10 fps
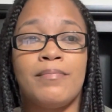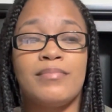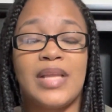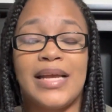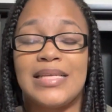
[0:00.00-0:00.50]

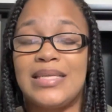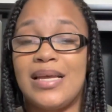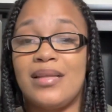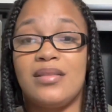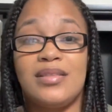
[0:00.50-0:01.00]
like I
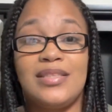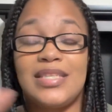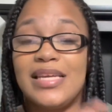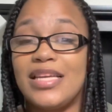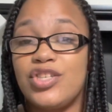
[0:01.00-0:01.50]
said,
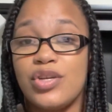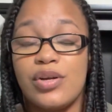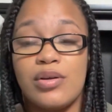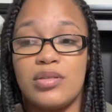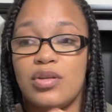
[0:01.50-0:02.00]
to get
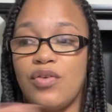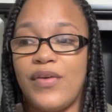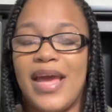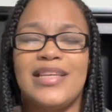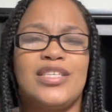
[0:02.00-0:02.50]
your
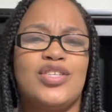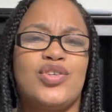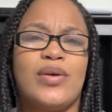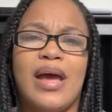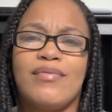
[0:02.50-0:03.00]
certifications,
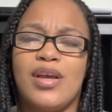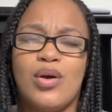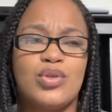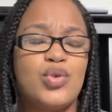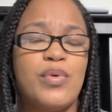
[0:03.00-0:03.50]
you're going to have to
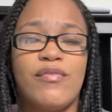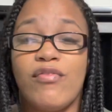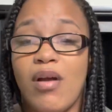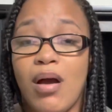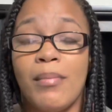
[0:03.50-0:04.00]
go to and
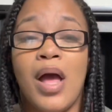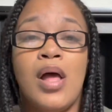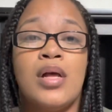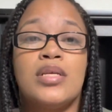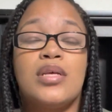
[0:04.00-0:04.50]
from.
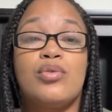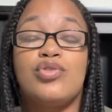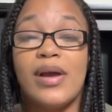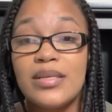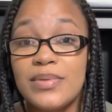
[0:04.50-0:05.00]
So
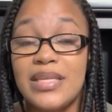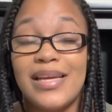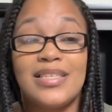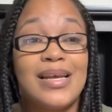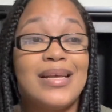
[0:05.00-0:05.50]

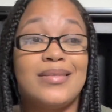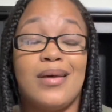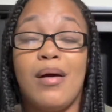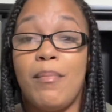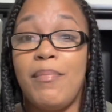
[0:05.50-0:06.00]
transportation is
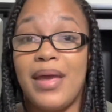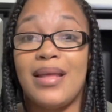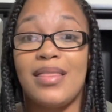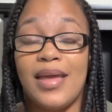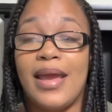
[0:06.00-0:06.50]
a
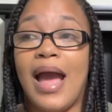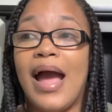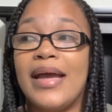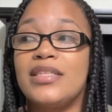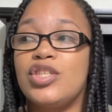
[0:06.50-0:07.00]
big thing. I
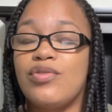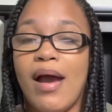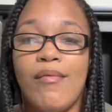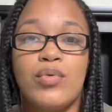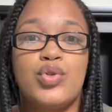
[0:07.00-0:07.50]
had to
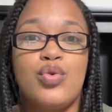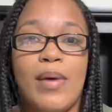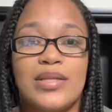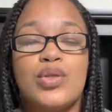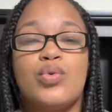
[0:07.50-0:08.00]
travel to
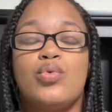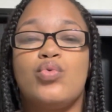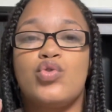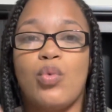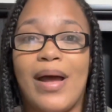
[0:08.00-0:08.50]
my
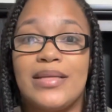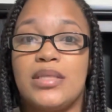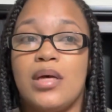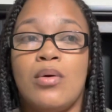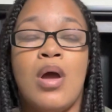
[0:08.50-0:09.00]
school twice.
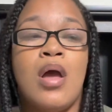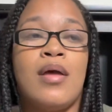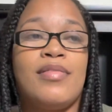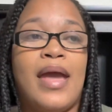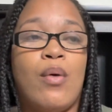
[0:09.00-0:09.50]
So
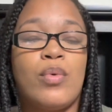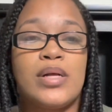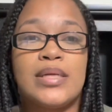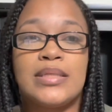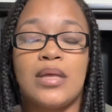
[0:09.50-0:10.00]
that
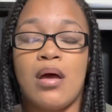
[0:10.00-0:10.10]
was